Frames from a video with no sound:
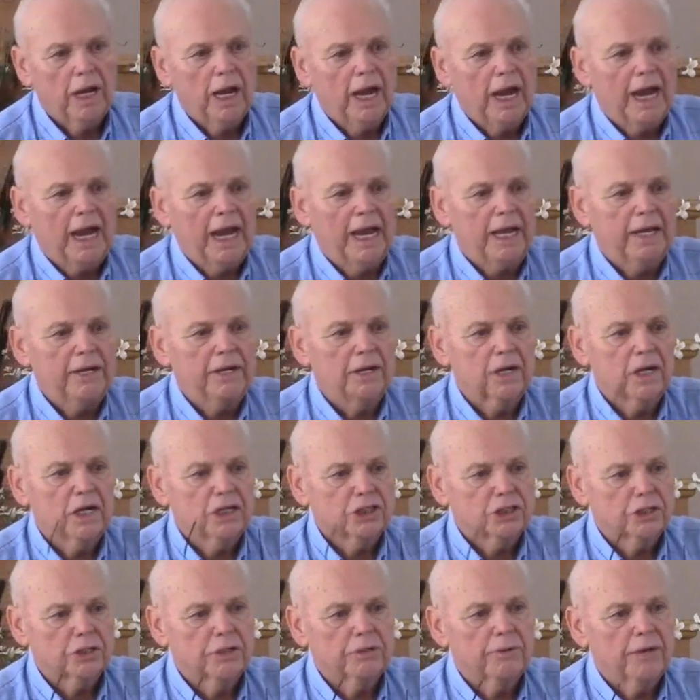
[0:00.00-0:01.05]
And
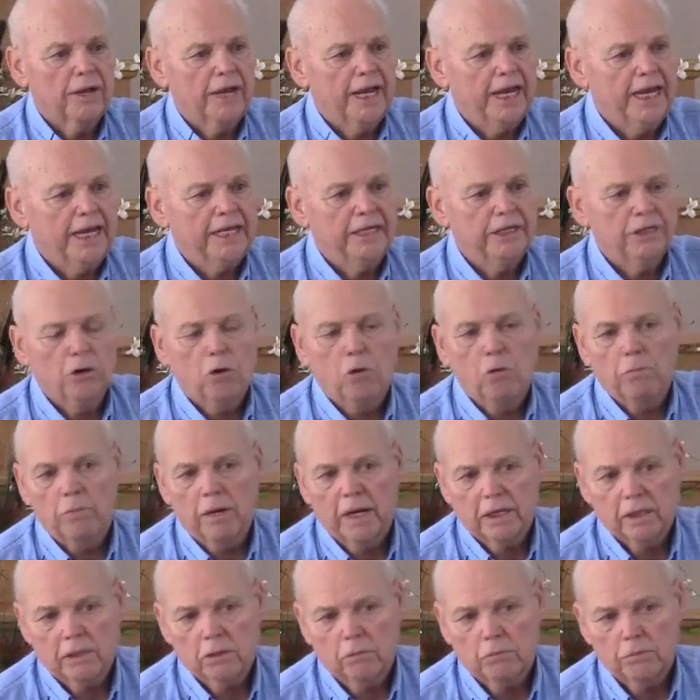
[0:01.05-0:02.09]
listen, he don't
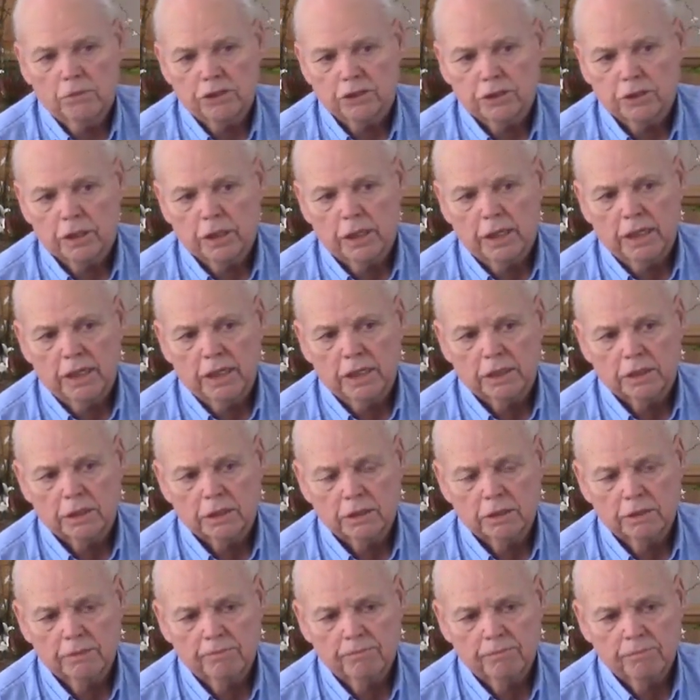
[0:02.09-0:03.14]
make no
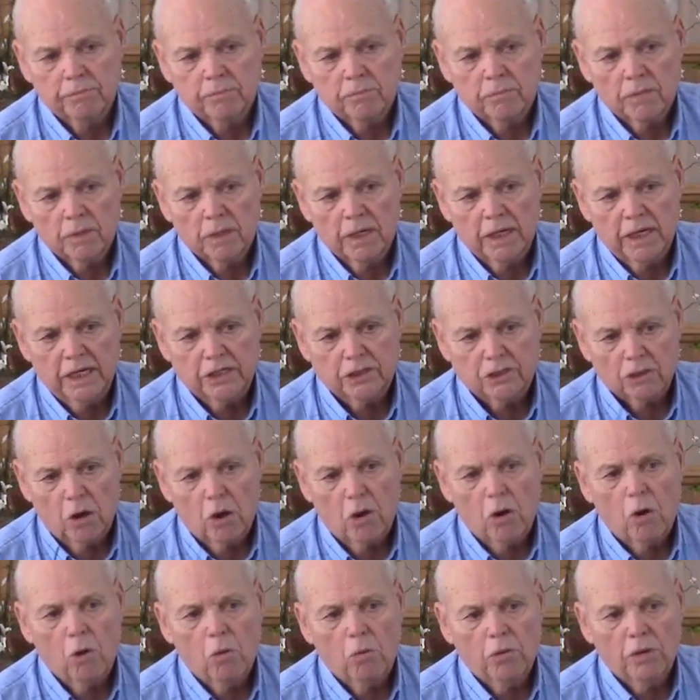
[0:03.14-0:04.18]
mistakes. He's
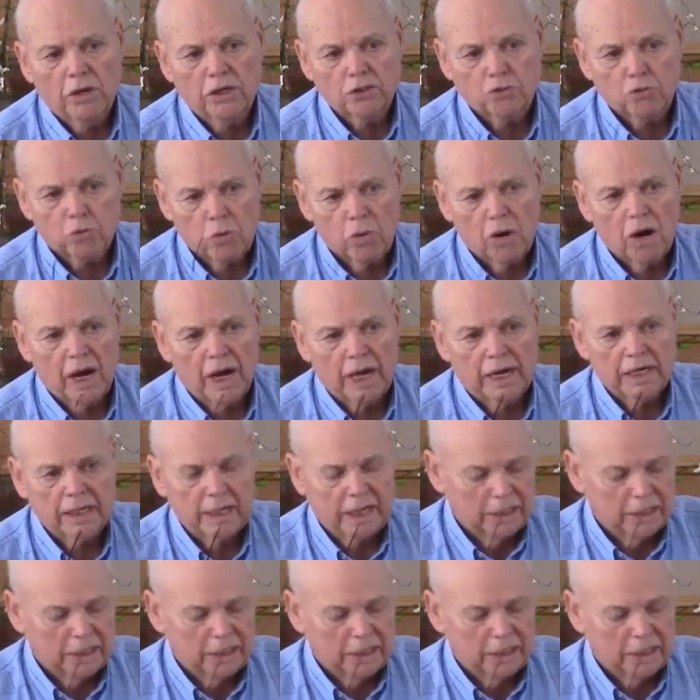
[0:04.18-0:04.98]
always right.